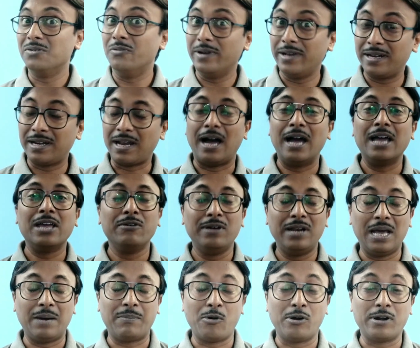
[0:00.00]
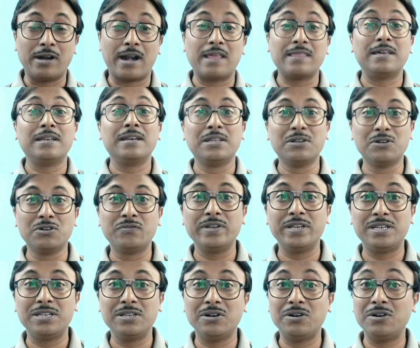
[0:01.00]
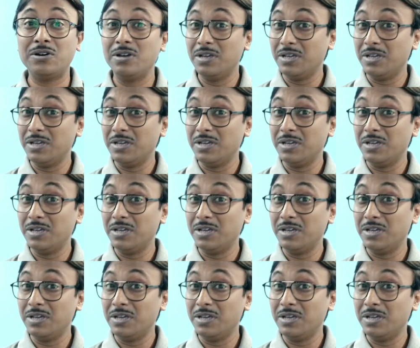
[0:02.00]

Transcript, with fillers: when I will upload another new video,